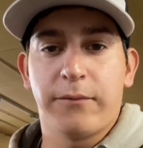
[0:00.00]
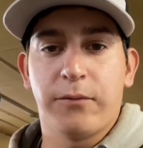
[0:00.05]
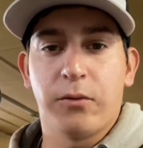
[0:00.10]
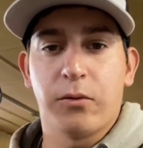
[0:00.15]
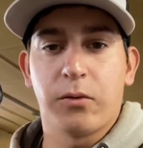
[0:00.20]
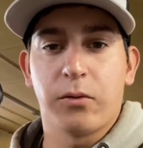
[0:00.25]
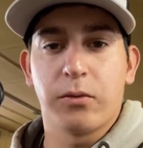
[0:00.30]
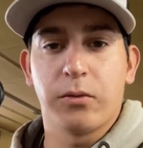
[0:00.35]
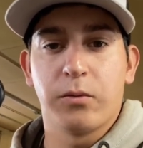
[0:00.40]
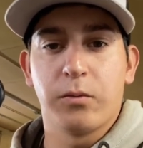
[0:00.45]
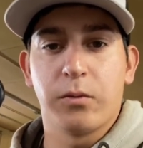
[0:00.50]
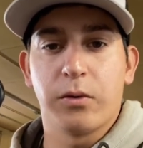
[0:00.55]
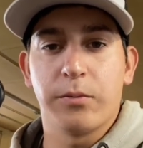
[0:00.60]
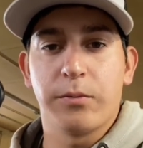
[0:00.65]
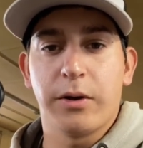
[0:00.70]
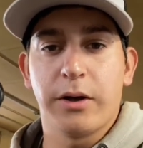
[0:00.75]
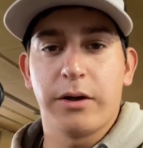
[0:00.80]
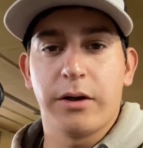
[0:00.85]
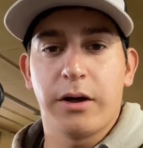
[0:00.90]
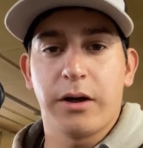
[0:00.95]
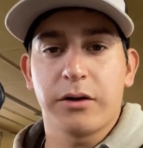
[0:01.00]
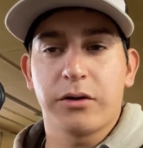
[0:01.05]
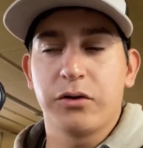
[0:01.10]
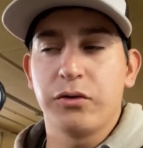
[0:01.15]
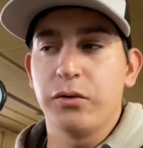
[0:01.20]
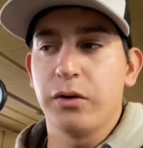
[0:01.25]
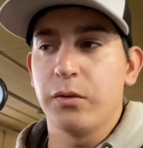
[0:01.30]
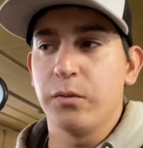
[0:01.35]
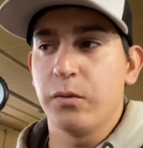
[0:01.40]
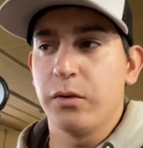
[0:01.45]
for where my knock
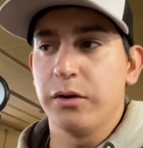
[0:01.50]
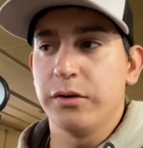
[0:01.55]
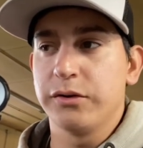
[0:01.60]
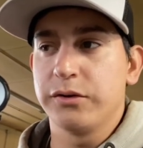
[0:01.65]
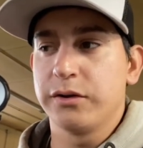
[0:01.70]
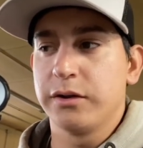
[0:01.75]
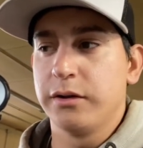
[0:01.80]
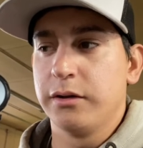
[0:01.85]
to it was.